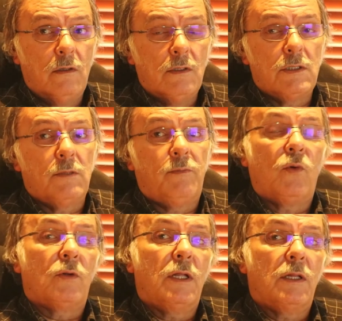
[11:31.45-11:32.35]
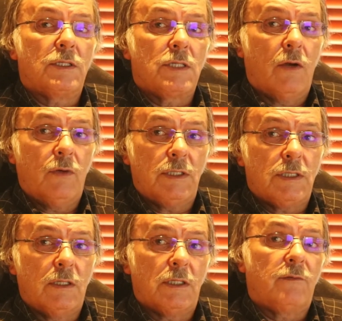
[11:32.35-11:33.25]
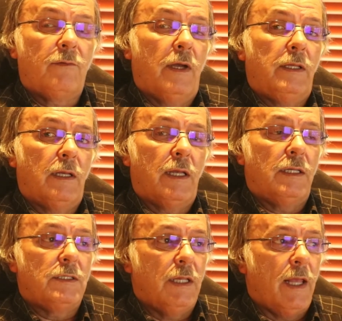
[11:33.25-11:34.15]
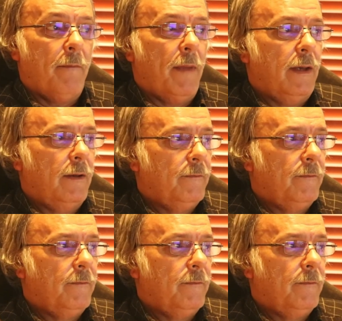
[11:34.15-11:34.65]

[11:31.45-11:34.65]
supporting the Saudis in this fight against Yemen.